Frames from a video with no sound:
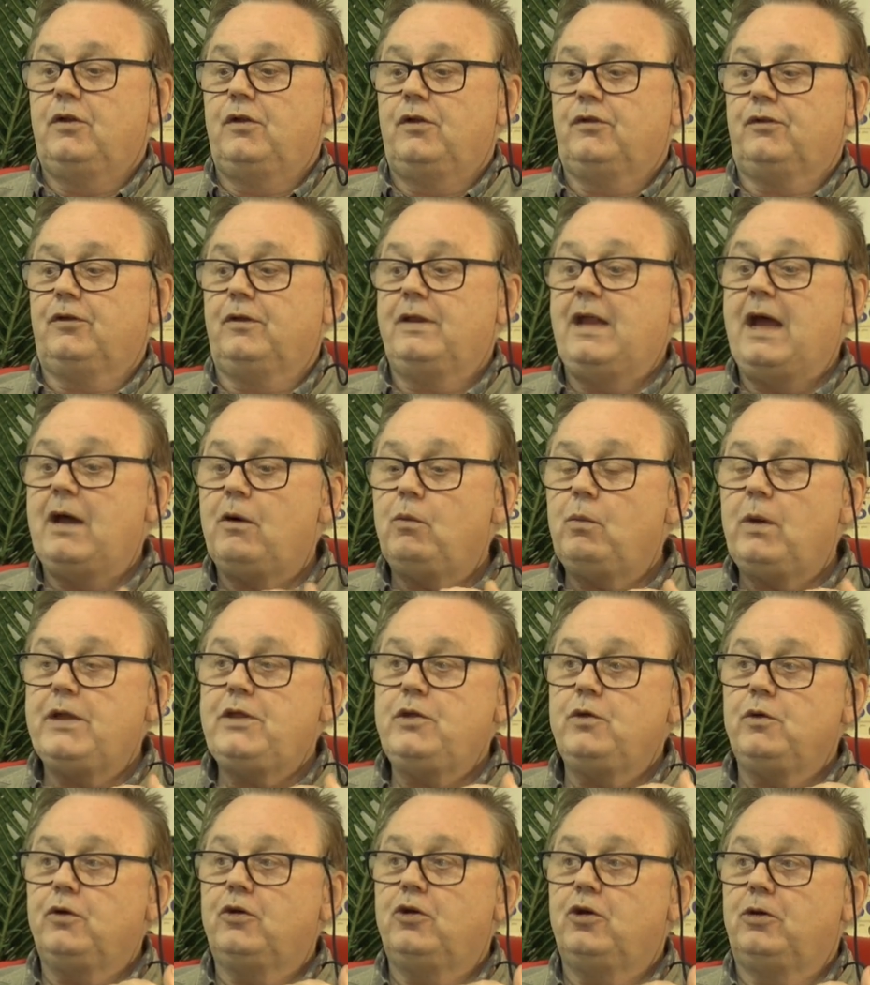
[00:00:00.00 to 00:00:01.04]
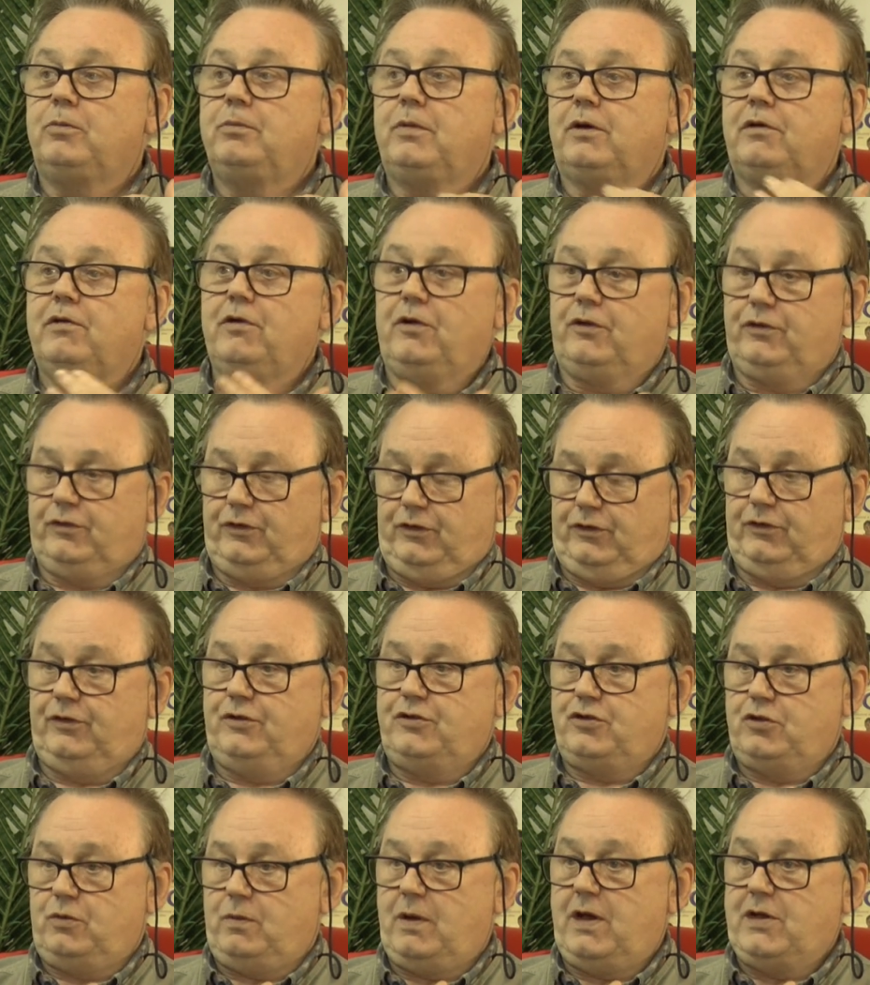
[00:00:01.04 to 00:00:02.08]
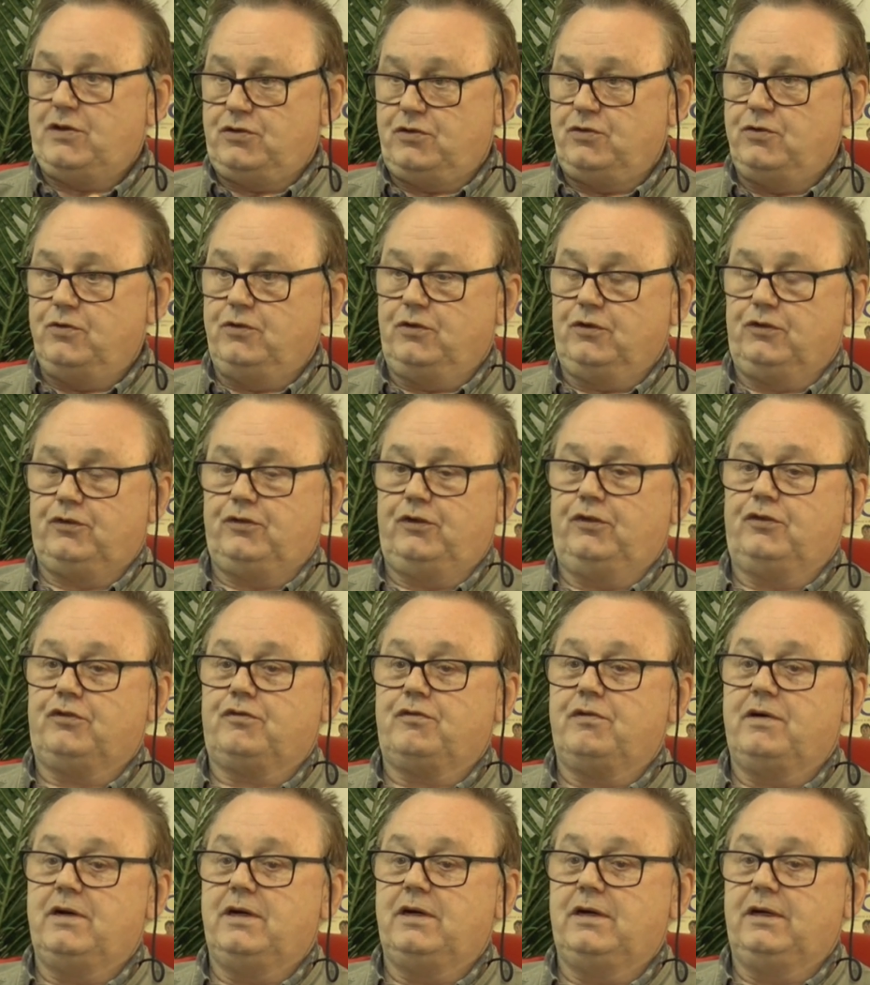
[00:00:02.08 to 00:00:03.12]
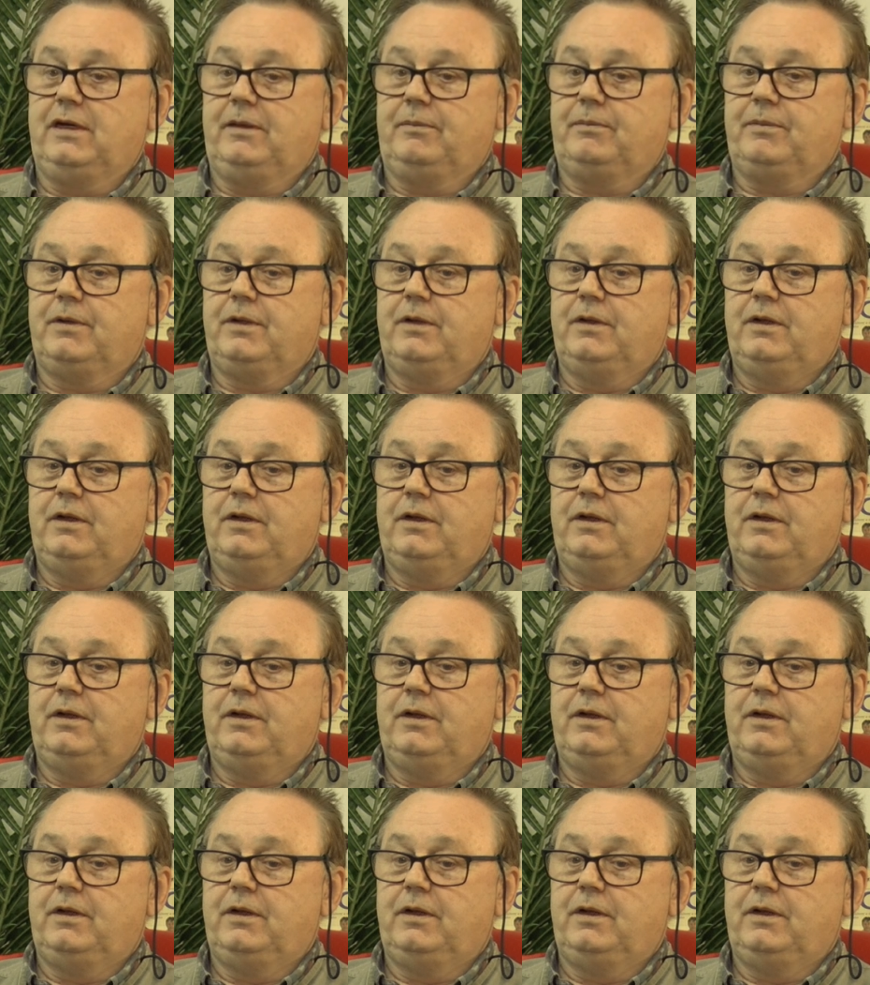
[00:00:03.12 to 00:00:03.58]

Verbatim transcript: So now when you come across this situation you just described,